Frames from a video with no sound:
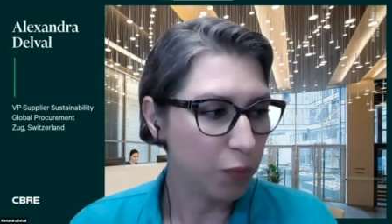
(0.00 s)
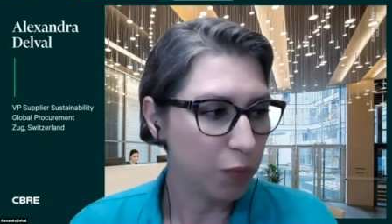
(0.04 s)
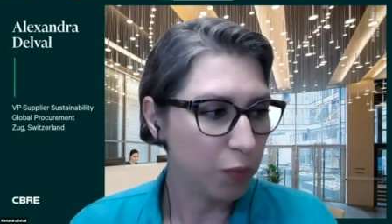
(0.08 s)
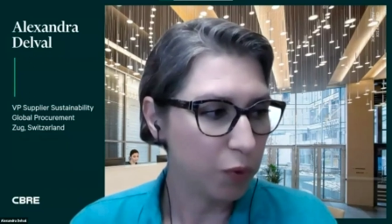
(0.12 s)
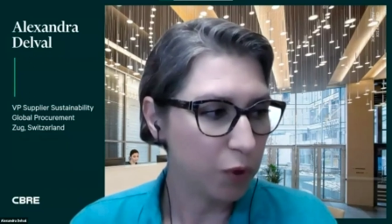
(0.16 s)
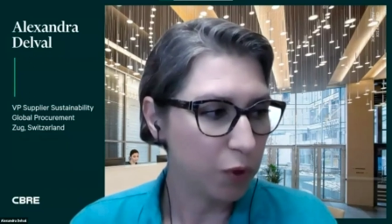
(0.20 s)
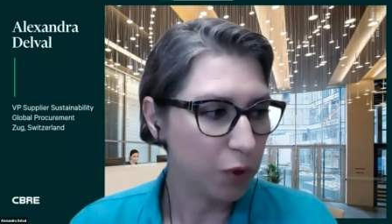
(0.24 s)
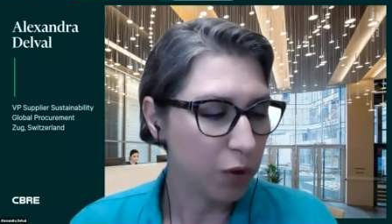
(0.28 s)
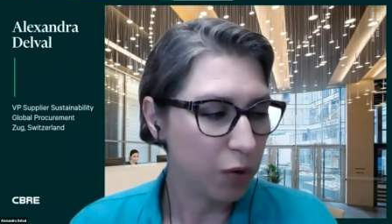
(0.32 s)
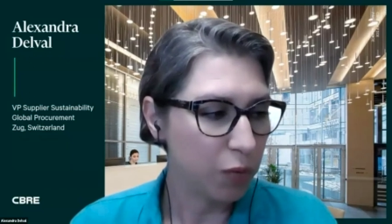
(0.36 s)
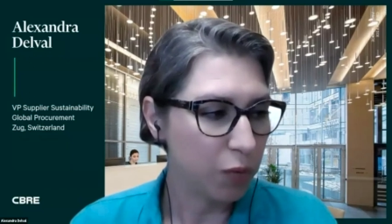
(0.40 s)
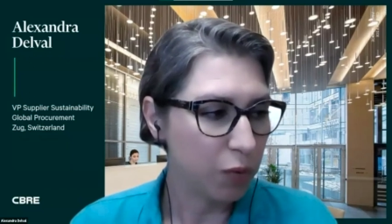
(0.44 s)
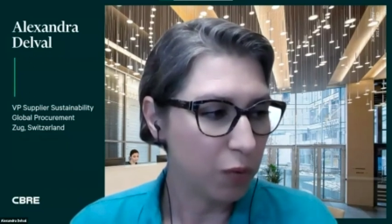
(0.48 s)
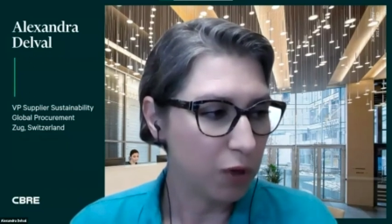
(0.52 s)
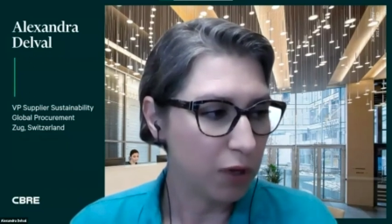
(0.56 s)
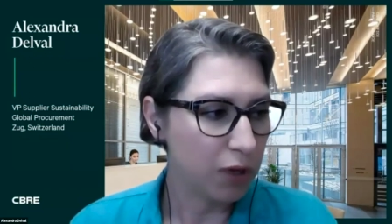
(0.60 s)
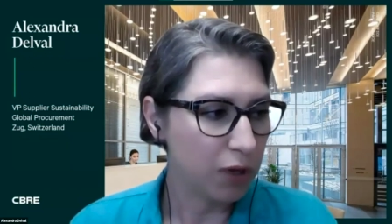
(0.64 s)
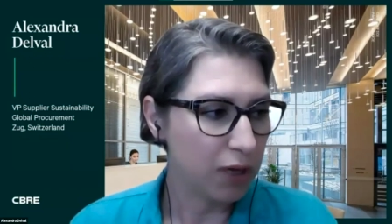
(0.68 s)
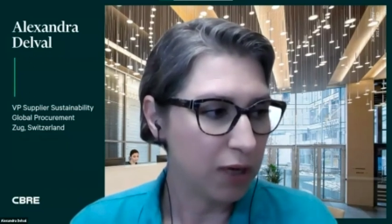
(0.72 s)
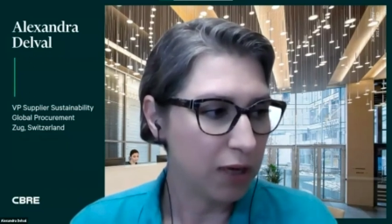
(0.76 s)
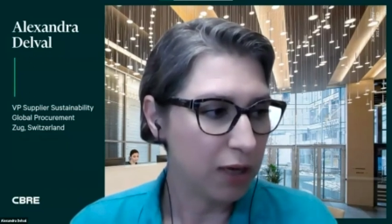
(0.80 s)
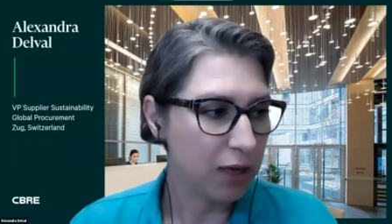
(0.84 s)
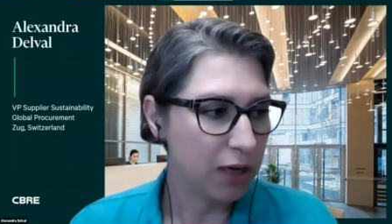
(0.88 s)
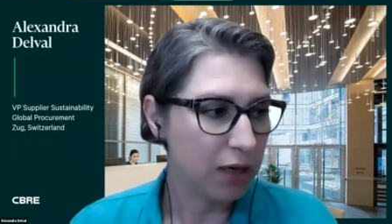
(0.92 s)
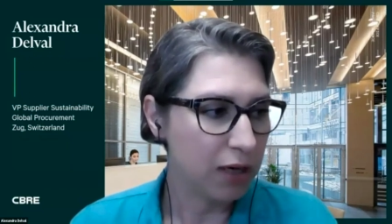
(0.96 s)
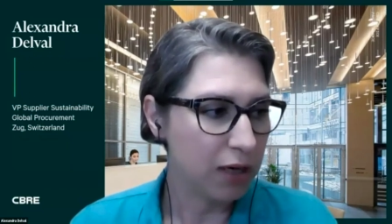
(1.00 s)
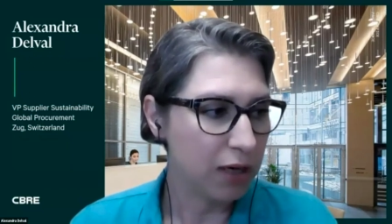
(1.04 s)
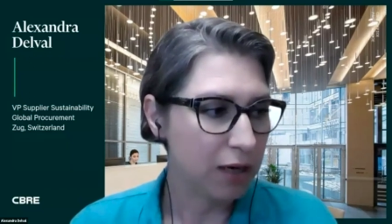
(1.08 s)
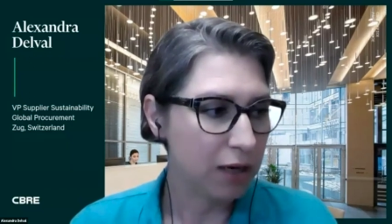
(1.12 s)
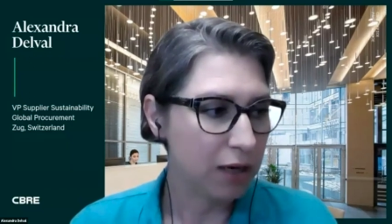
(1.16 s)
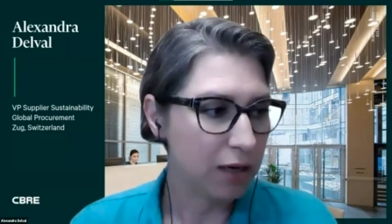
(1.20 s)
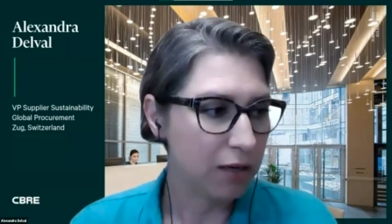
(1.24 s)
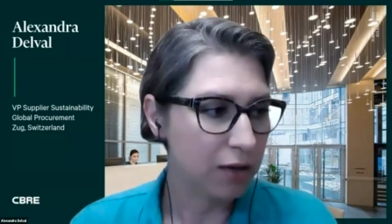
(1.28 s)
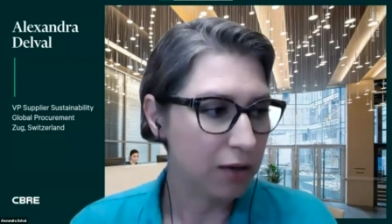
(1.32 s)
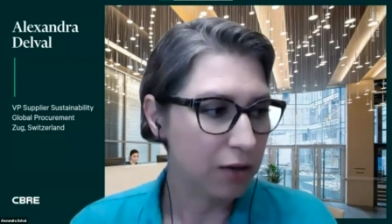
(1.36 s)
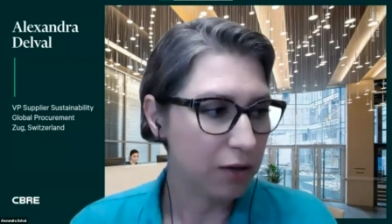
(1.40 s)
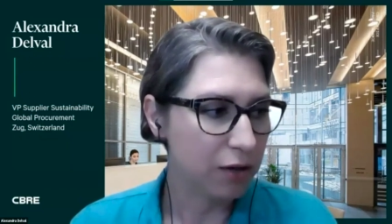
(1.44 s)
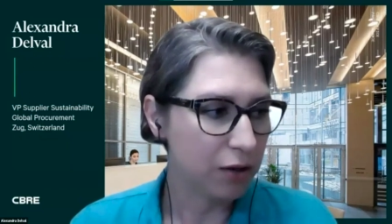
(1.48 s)
you know in in
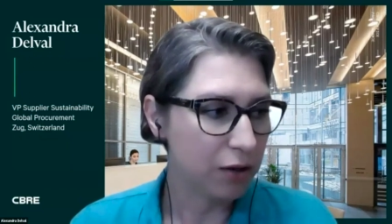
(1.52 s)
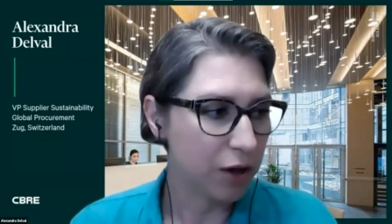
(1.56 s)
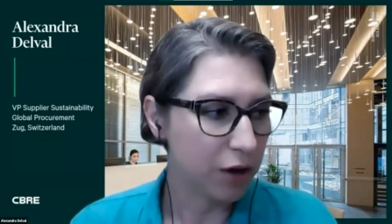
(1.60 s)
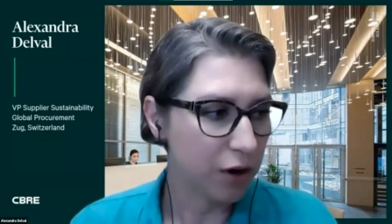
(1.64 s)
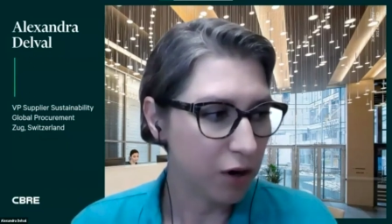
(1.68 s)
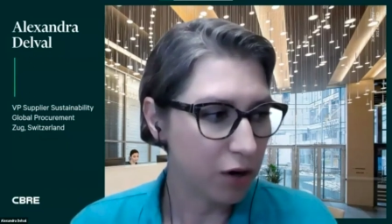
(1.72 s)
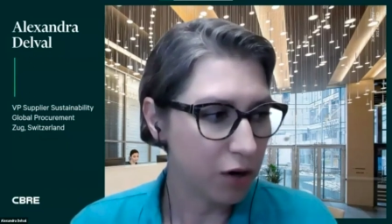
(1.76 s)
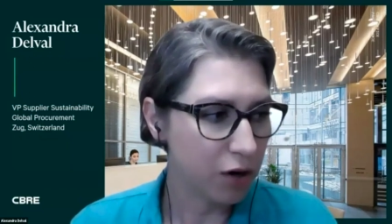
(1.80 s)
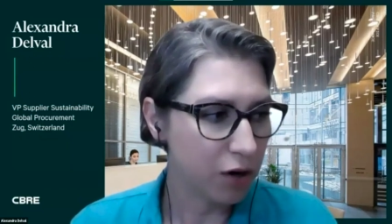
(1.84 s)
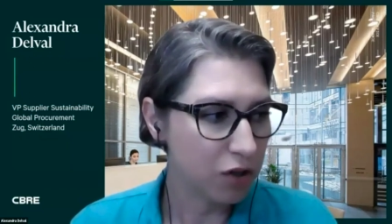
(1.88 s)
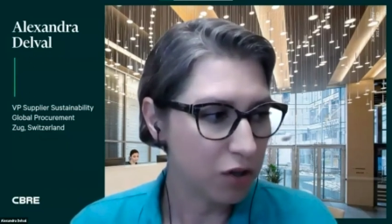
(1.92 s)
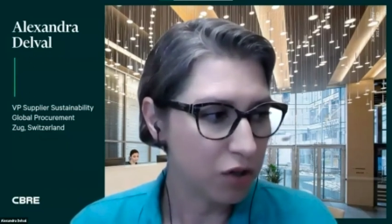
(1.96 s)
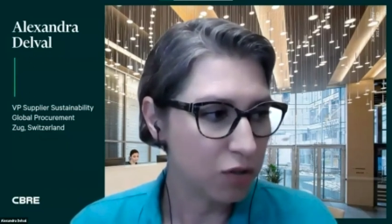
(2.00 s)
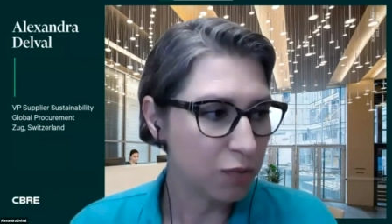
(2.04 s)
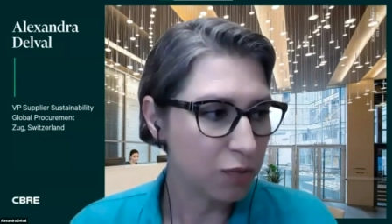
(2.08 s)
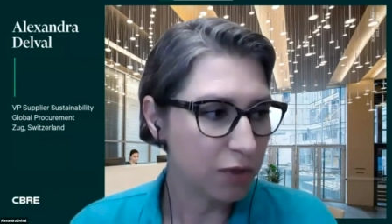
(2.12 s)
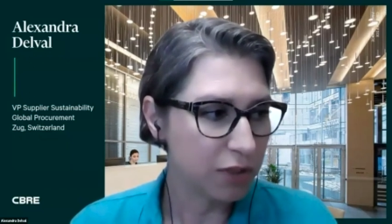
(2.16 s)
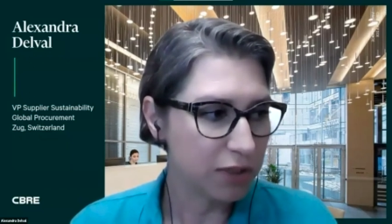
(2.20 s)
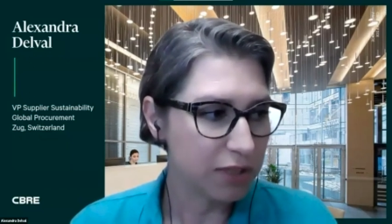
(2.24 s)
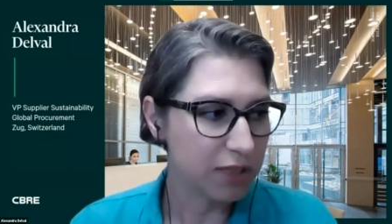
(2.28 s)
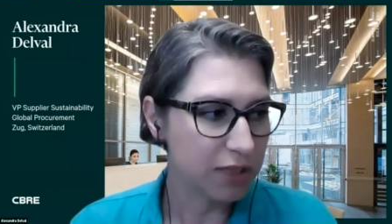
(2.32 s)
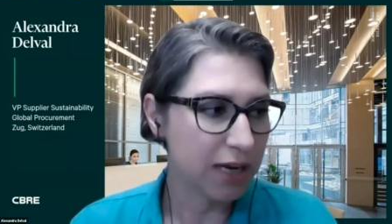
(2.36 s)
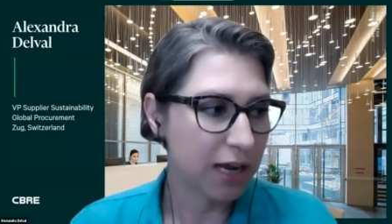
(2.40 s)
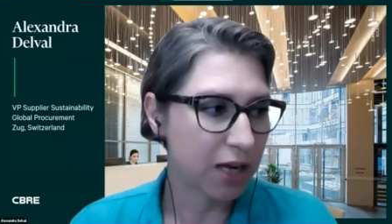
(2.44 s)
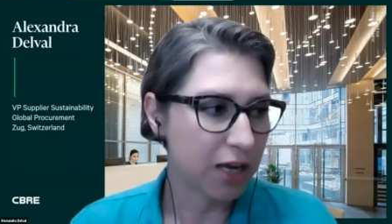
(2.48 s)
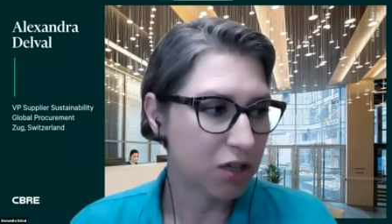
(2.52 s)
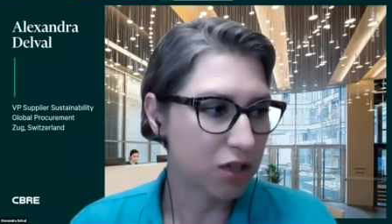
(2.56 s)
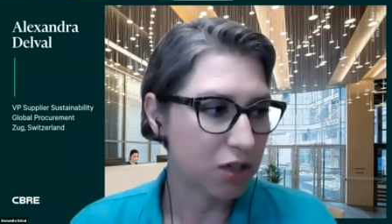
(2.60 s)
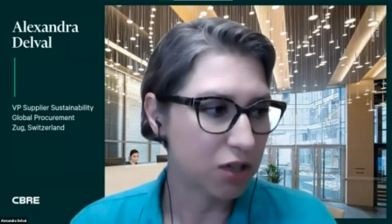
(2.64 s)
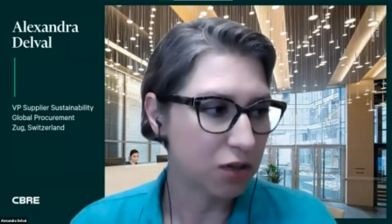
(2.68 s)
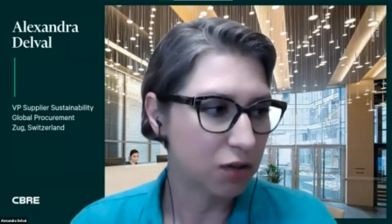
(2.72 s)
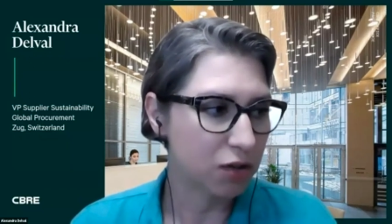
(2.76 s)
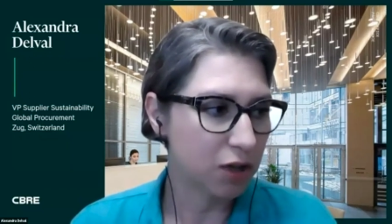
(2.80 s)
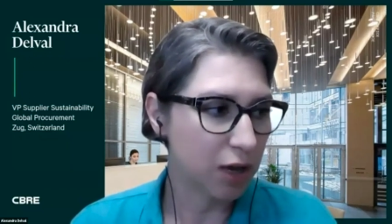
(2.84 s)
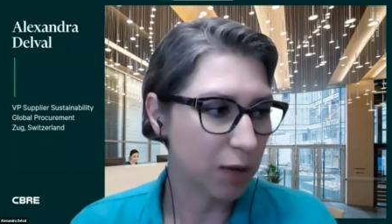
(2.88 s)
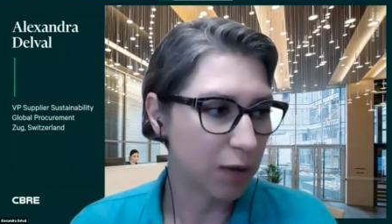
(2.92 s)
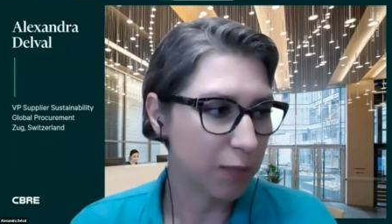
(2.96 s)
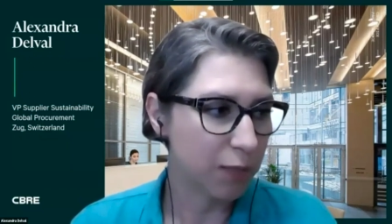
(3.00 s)
in large
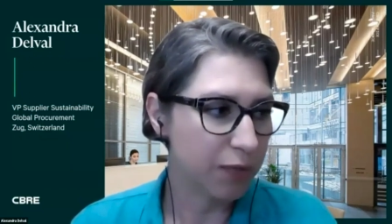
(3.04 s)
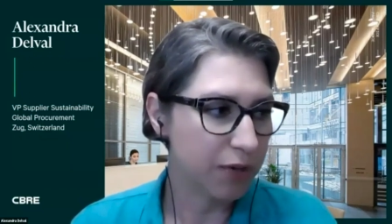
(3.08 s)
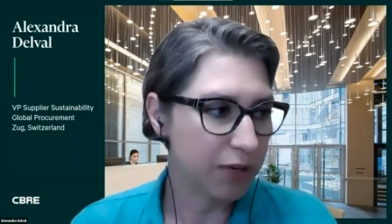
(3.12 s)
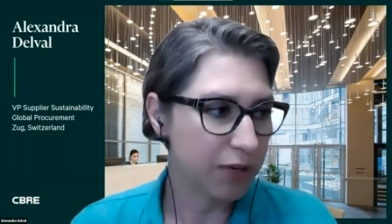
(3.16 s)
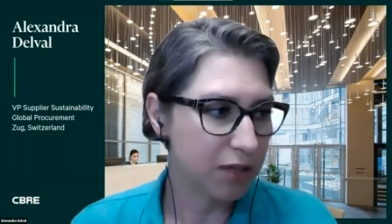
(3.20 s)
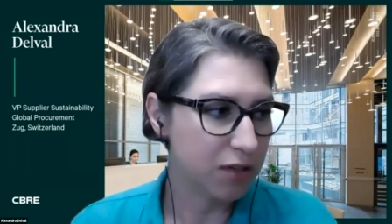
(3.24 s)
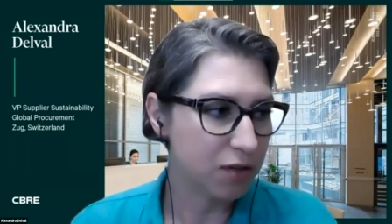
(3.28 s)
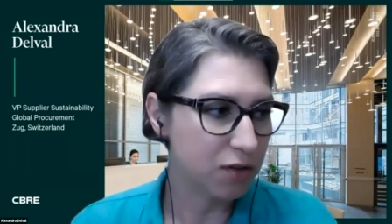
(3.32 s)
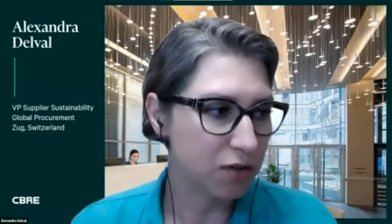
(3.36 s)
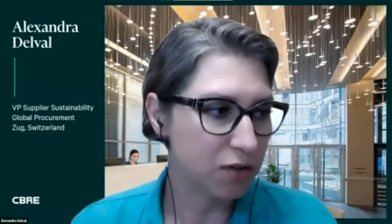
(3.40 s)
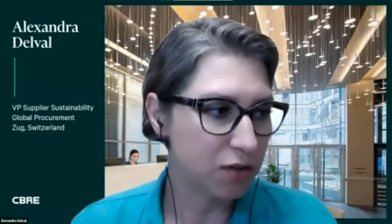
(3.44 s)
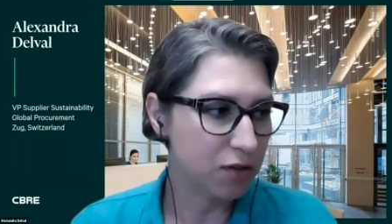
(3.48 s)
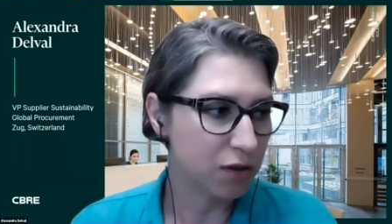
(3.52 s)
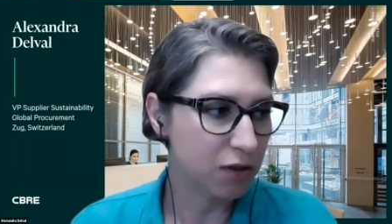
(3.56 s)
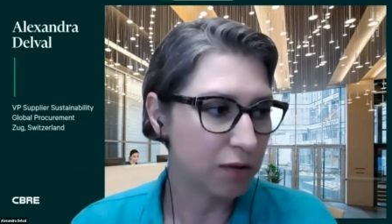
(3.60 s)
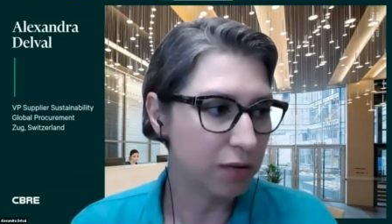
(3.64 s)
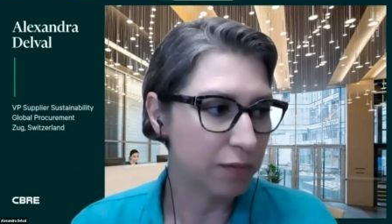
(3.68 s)
multinational companies there's